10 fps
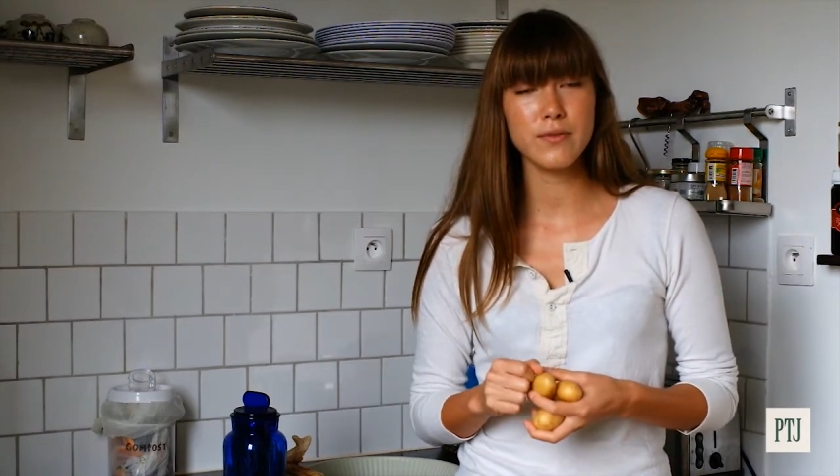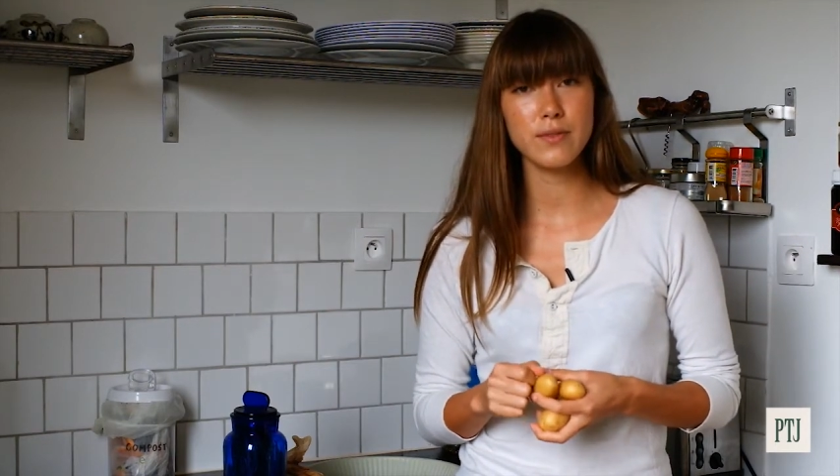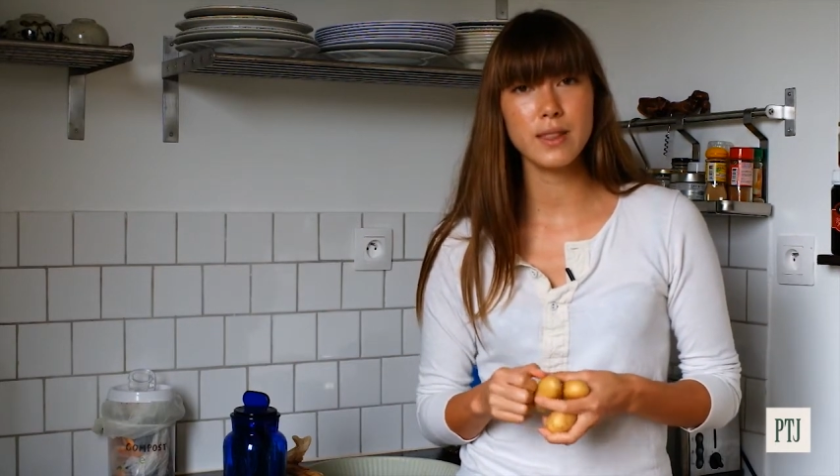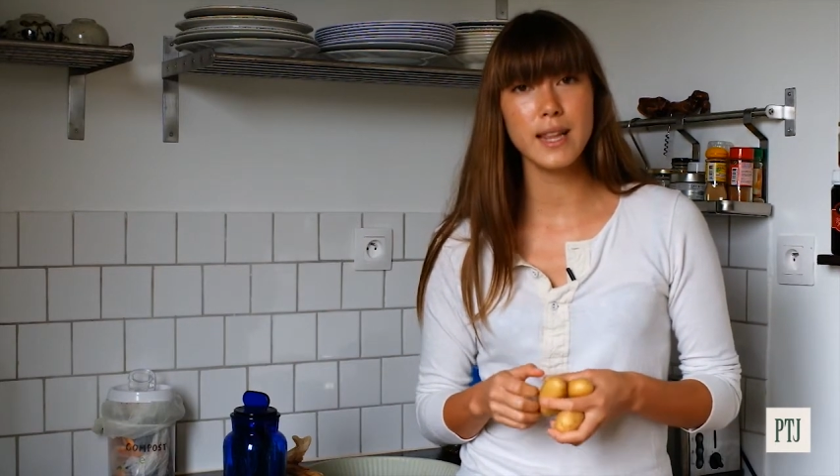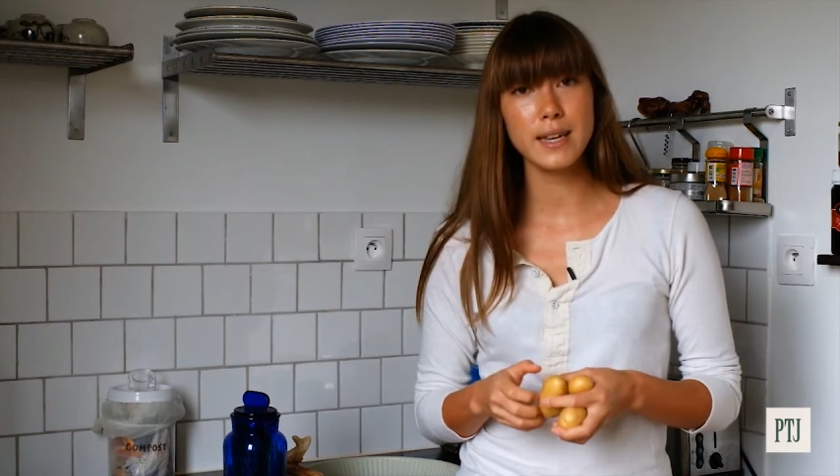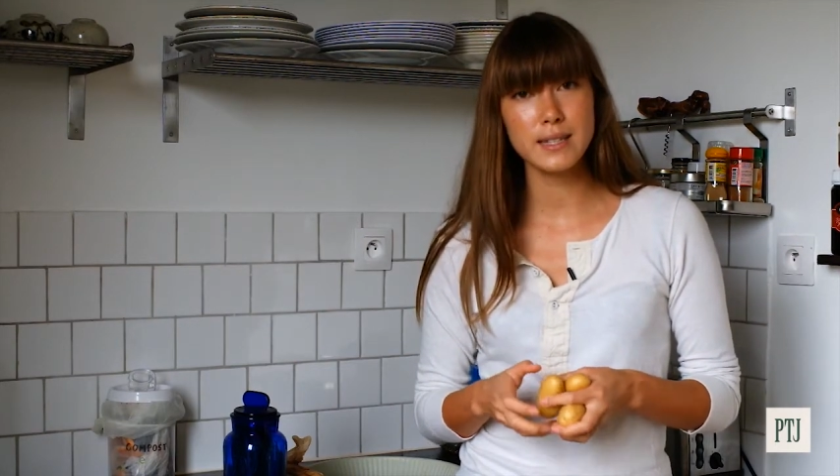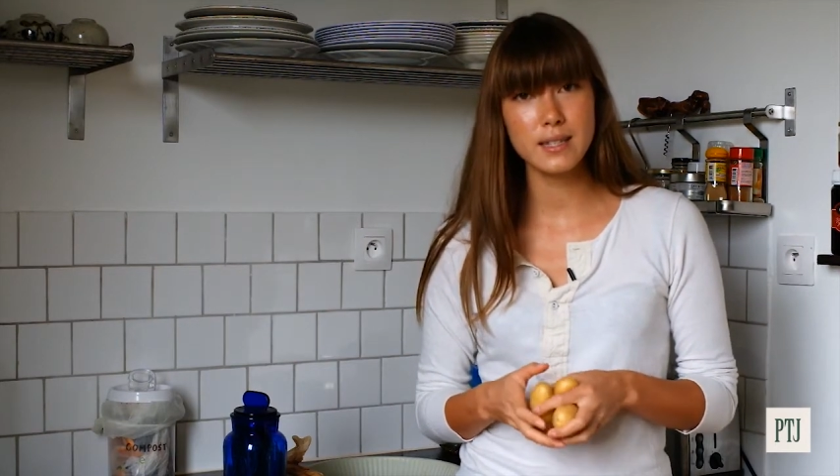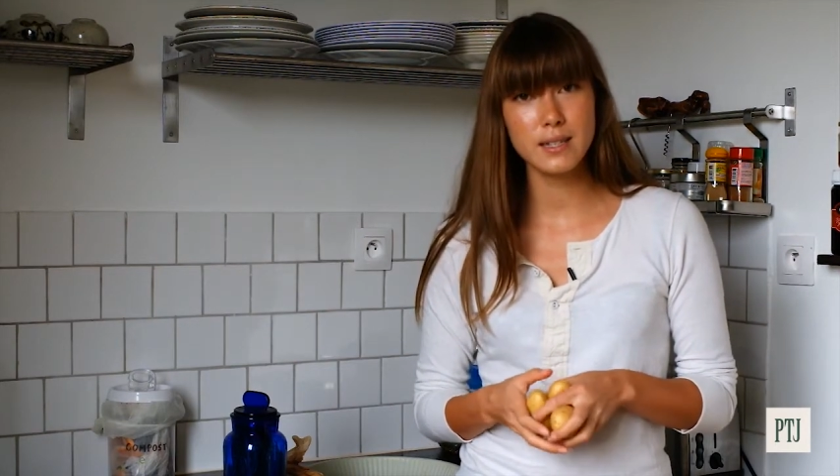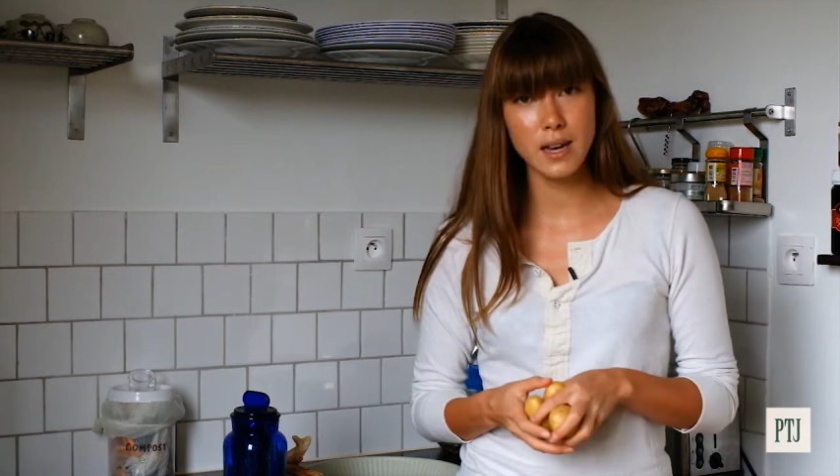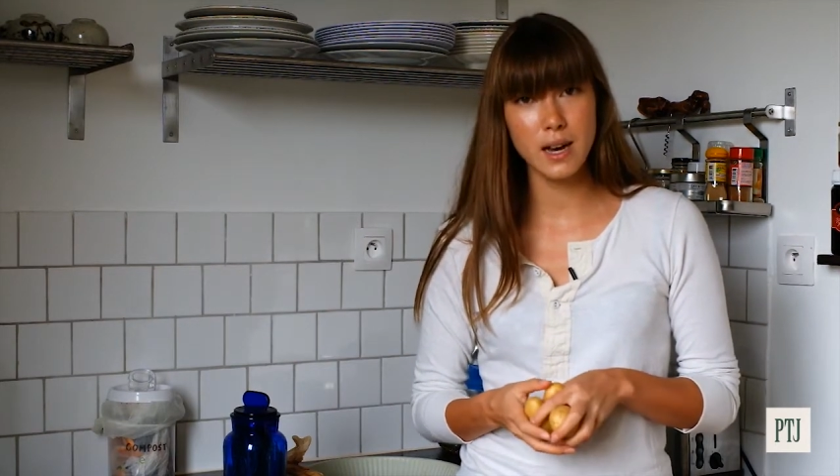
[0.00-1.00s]
less
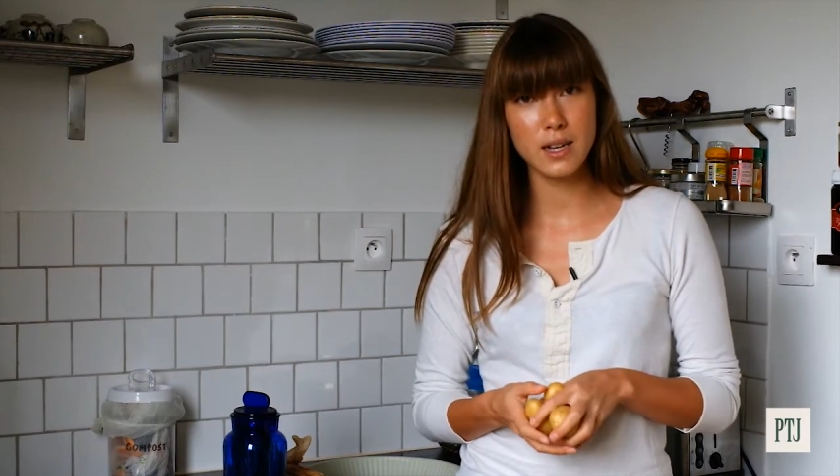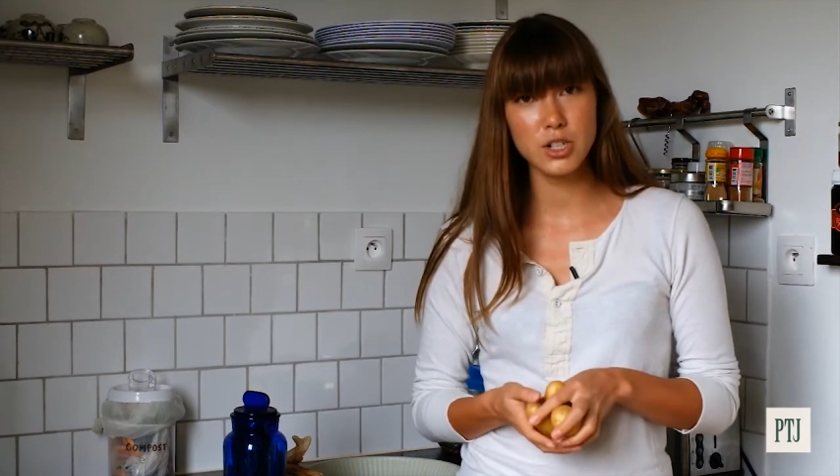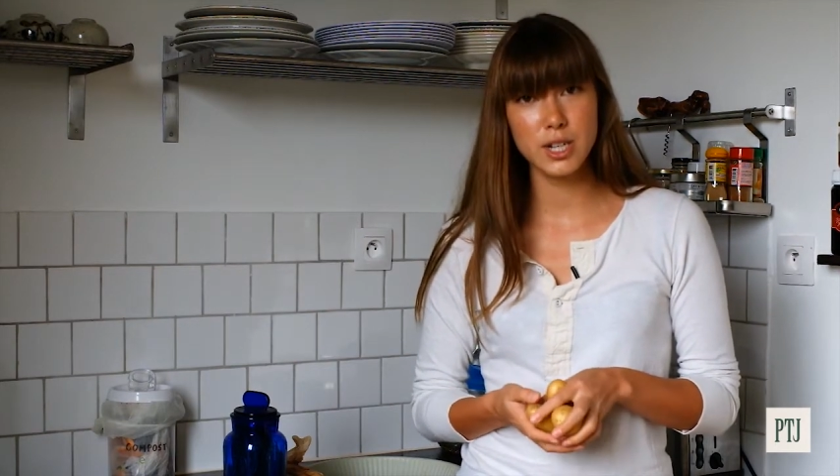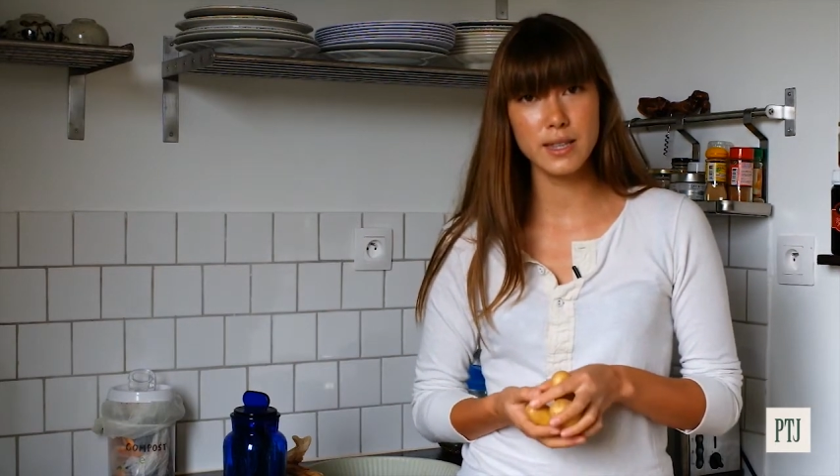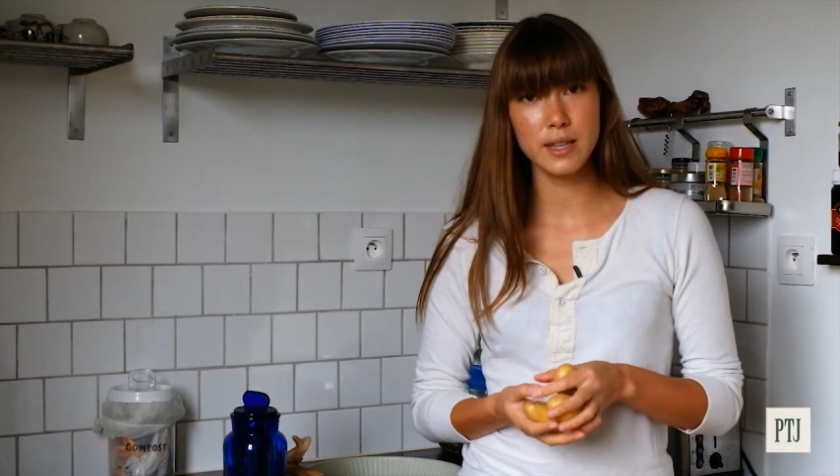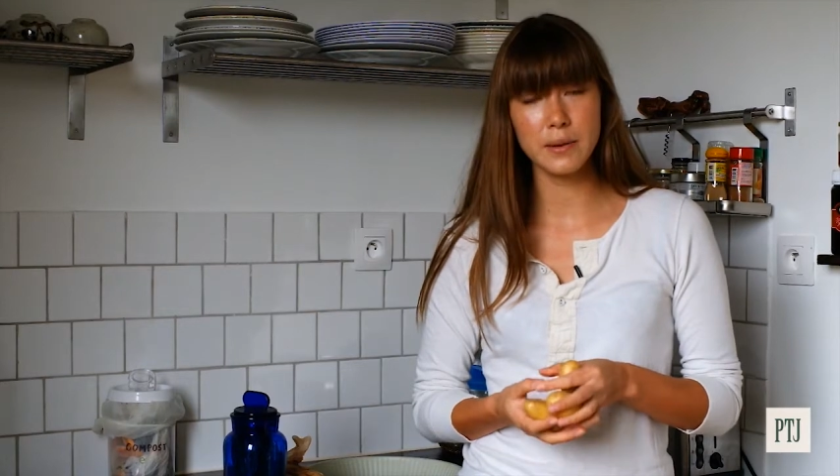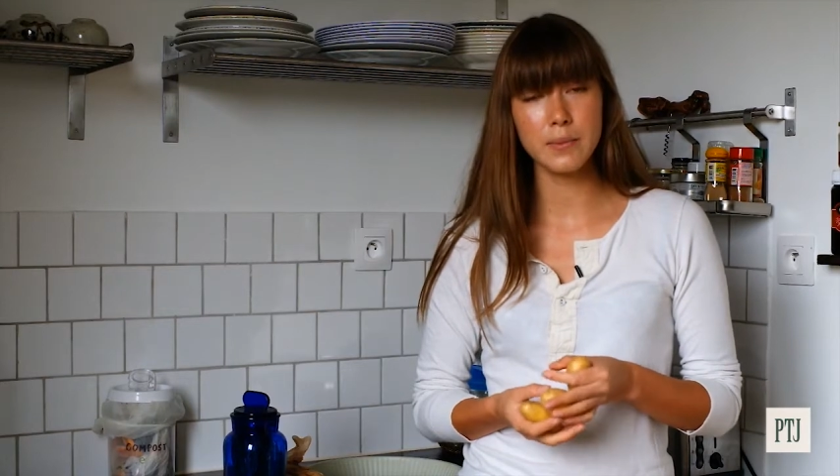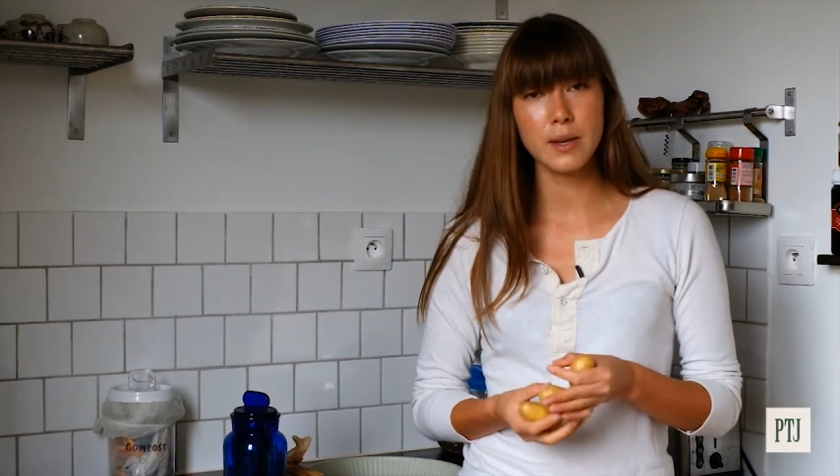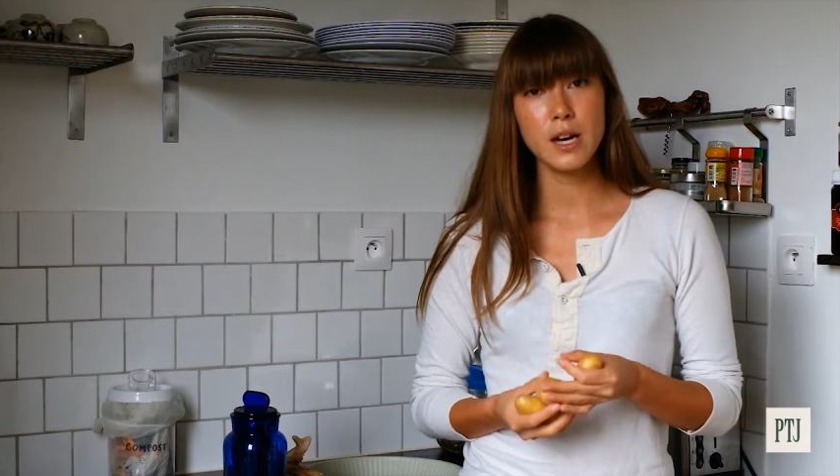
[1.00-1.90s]
starch in them,